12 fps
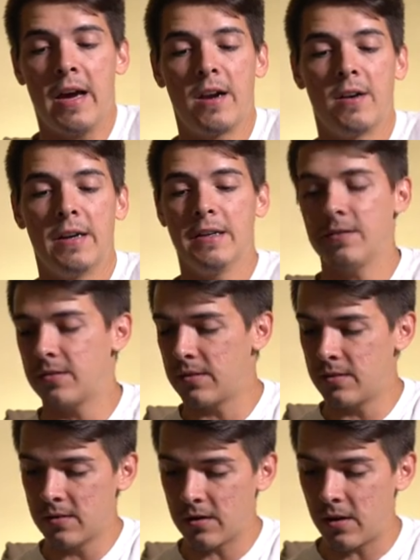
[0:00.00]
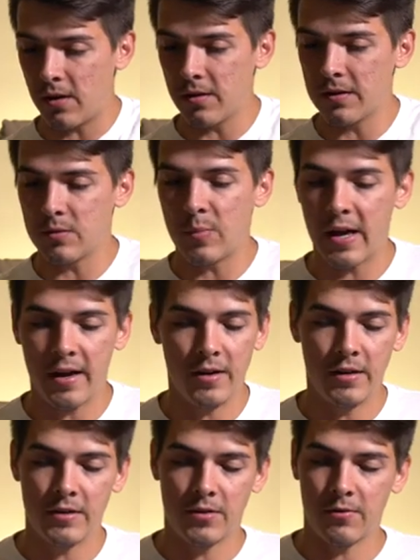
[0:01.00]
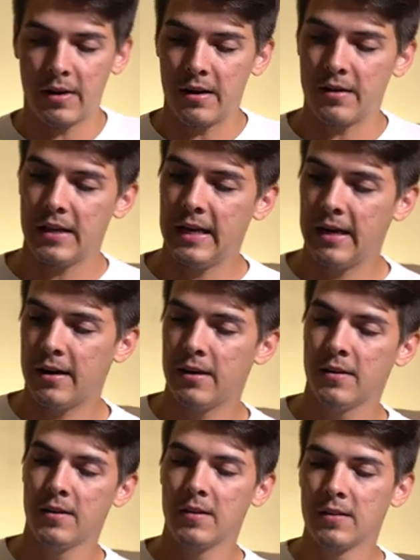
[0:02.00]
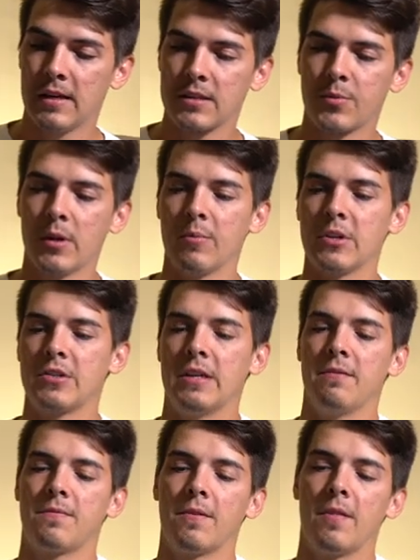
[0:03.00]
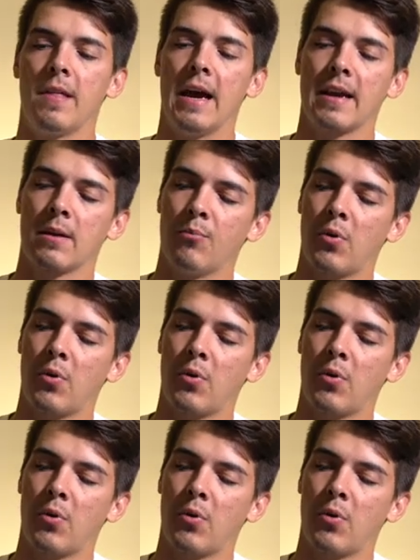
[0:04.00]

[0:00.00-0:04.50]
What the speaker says: of batteries, all these batteries around here. That's pretty much it for that